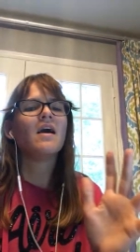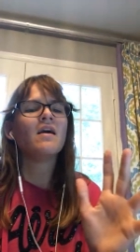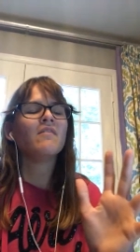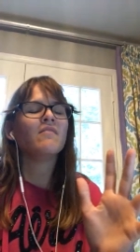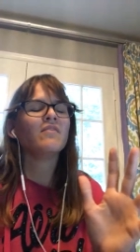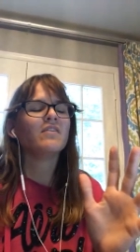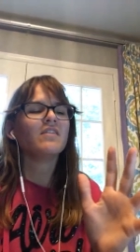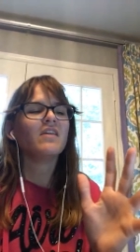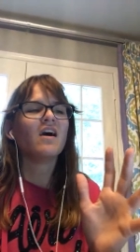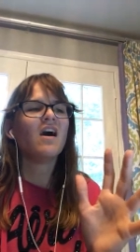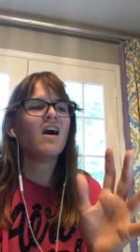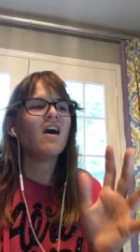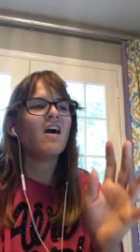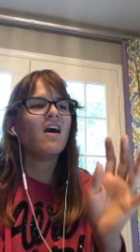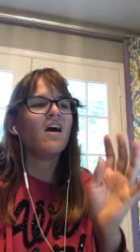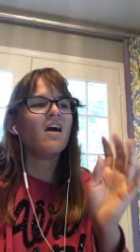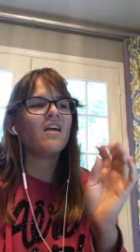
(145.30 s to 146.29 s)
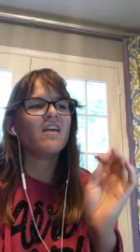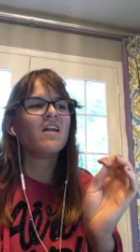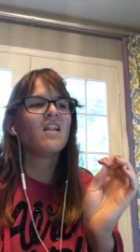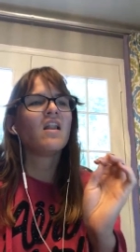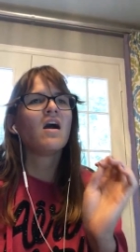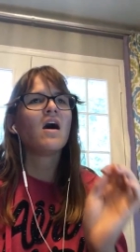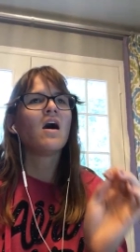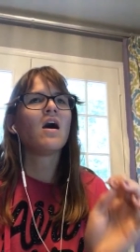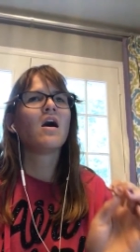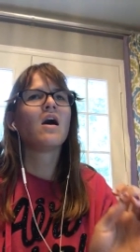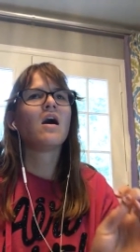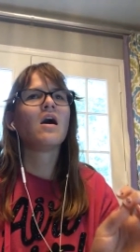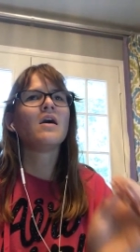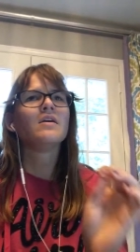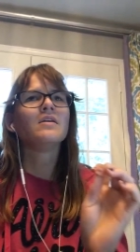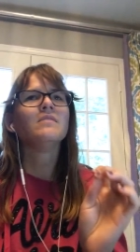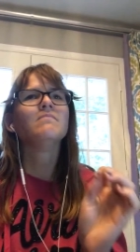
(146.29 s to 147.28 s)
Every night I
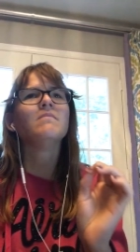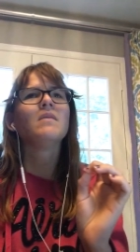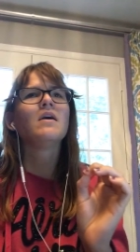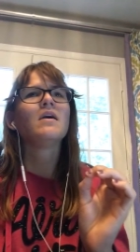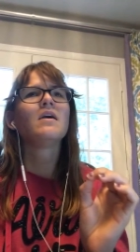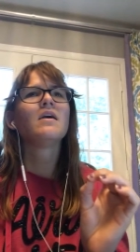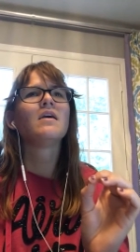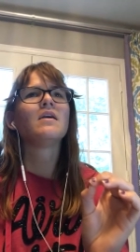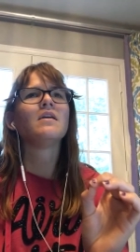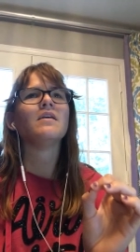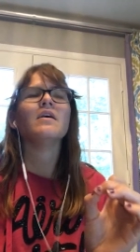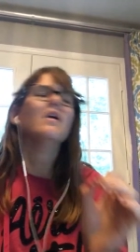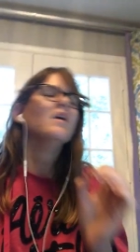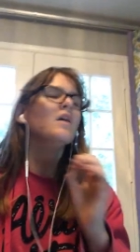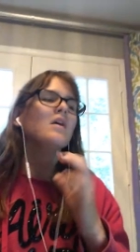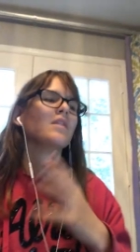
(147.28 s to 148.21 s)
lie in bed,